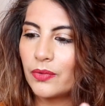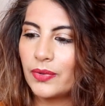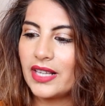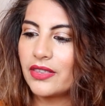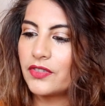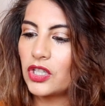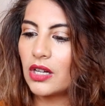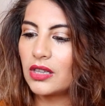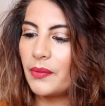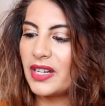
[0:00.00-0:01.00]
wreath of
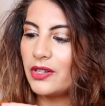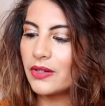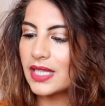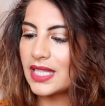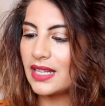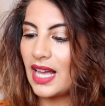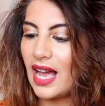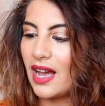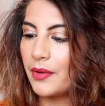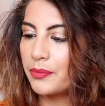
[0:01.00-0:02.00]
chocolate with nuts in there
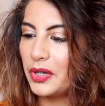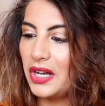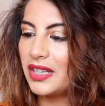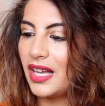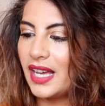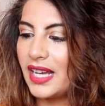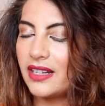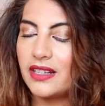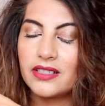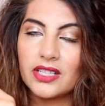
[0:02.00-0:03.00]
and
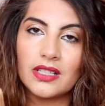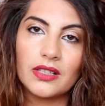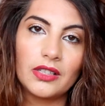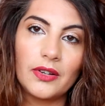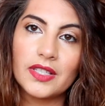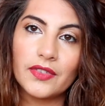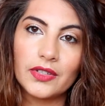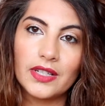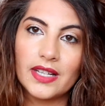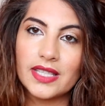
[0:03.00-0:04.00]
praline and just loads of
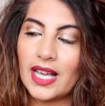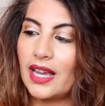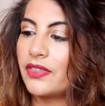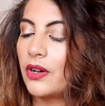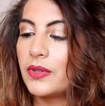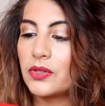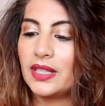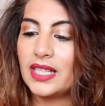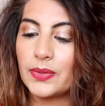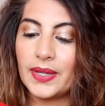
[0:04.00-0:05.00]
goodness that I thought was
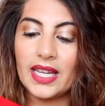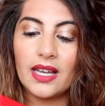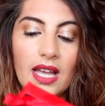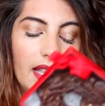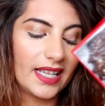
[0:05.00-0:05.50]
really sweet.